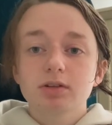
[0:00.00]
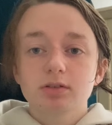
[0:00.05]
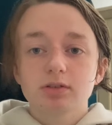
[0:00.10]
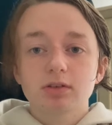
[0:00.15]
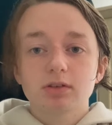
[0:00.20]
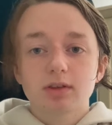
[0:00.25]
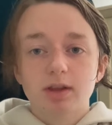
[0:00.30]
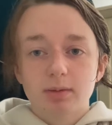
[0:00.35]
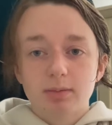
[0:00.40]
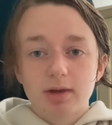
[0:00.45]

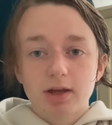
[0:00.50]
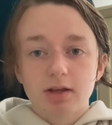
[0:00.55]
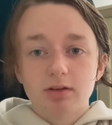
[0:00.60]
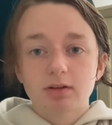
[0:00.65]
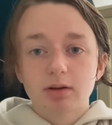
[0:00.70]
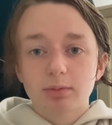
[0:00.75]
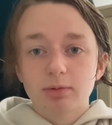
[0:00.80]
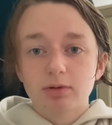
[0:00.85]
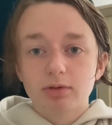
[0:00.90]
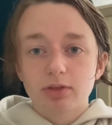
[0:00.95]
just like make a
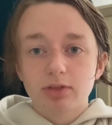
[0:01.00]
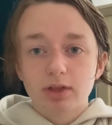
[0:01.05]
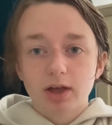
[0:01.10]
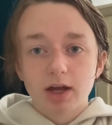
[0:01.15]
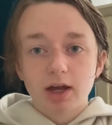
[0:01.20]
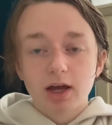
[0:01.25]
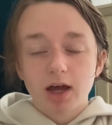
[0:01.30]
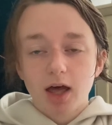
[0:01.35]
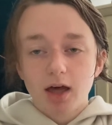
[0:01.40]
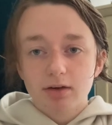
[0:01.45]
double
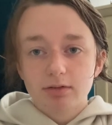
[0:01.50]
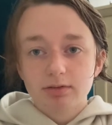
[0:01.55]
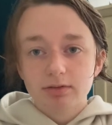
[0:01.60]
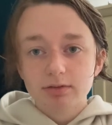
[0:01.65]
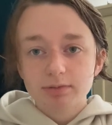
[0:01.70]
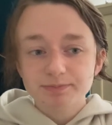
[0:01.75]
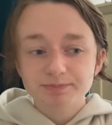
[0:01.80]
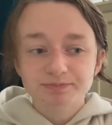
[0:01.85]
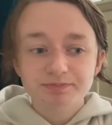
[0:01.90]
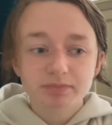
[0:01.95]
thick cuff
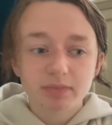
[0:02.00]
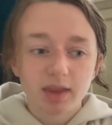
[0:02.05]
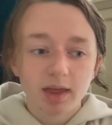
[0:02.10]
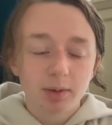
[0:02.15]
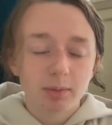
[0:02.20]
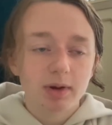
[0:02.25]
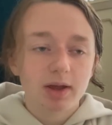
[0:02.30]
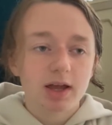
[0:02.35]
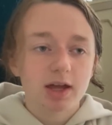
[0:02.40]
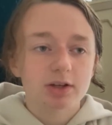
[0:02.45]

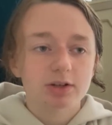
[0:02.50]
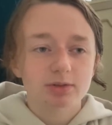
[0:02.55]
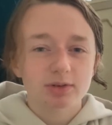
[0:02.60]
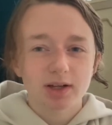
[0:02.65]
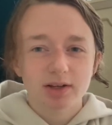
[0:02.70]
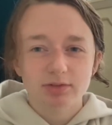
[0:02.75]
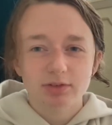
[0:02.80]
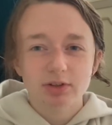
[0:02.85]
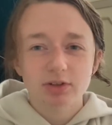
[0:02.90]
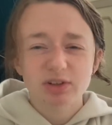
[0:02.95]
that way I don't
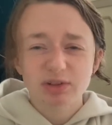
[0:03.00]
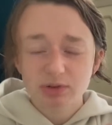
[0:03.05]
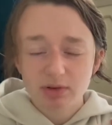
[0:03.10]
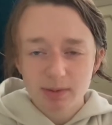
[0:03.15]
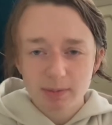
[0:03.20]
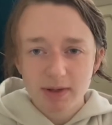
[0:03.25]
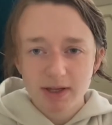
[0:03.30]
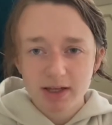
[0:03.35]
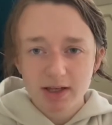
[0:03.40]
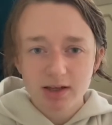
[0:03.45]
have to do
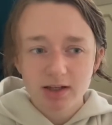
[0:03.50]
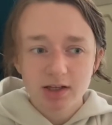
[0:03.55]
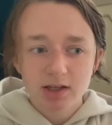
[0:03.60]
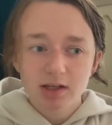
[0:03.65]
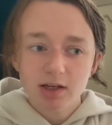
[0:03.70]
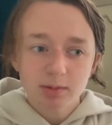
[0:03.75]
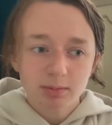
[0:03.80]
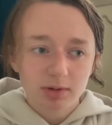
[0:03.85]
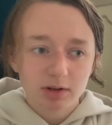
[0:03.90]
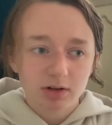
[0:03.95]
ribbing
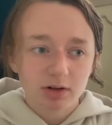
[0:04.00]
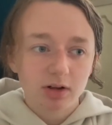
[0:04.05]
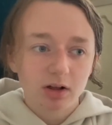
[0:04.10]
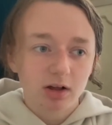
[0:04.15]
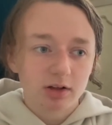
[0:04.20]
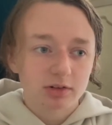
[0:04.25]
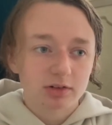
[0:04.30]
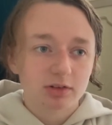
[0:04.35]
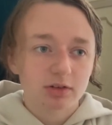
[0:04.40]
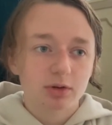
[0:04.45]
but it'll
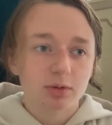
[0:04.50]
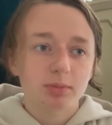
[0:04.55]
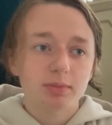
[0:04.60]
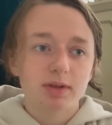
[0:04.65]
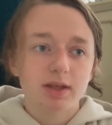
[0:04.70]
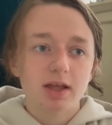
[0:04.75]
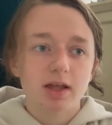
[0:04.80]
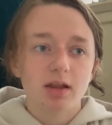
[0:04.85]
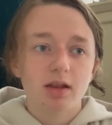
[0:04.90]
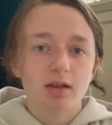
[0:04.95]
also
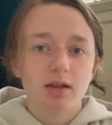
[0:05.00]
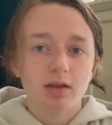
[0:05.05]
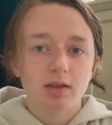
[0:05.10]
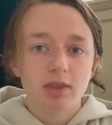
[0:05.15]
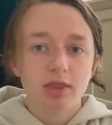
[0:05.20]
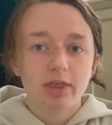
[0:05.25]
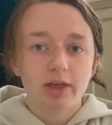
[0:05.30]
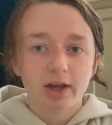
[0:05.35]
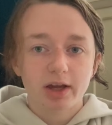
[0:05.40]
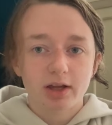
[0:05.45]
be
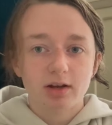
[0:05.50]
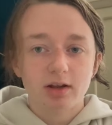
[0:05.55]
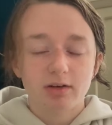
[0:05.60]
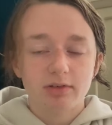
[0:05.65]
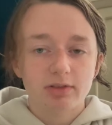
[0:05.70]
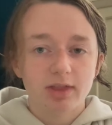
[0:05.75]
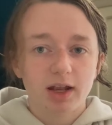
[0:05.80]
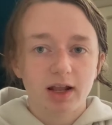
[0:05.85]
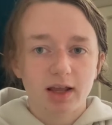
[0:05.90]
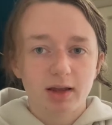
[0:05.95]
thick
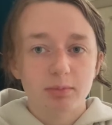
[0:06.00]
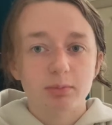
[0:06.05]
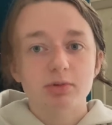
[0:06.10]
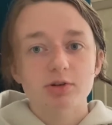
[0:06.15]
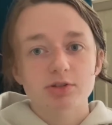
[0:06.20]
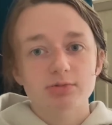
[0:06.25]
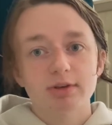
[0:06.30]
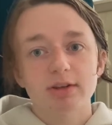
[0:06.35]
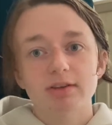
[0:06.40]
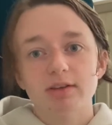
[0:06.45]
enough that I can
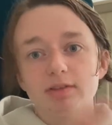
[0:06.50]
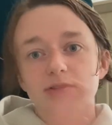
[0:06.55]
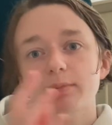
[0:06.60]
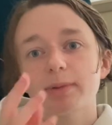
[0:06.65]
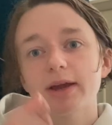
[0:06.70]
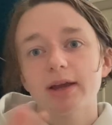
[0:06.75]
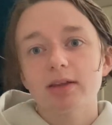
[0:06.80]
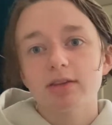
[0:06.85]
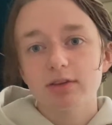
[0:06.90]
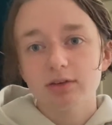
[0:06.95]
push my sleeves
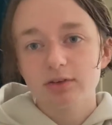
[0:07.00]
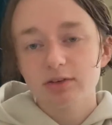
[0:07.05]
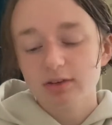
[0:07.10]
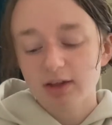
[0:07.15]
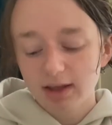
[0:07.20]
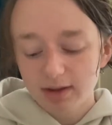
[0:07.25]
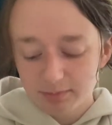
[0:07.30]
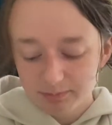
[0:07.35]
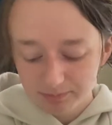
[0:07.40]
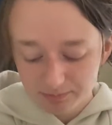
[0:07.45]
back and they'll
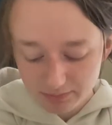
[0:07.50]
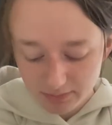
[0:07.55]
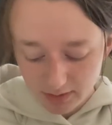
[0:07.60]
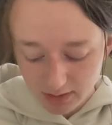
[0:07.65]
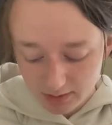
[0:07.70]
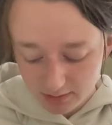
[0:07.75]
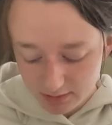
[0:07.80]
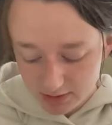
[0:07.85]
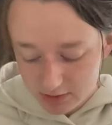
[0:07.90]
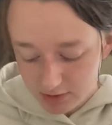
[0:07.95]
stay
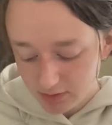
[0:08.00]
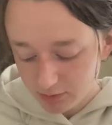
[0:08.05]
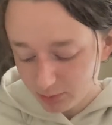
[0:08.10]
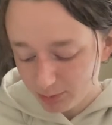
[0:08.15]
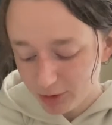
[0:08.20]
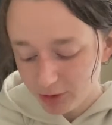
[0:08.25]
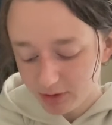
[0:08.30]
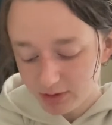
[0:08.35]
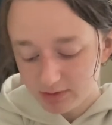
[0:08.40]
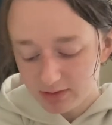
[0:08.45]
because it drives
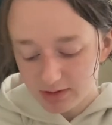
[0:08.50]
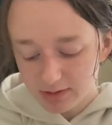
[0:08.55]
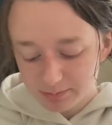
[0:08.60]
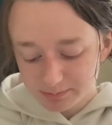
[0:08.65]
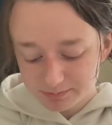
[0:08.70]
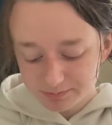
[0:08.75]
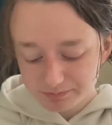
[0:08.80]
me crazy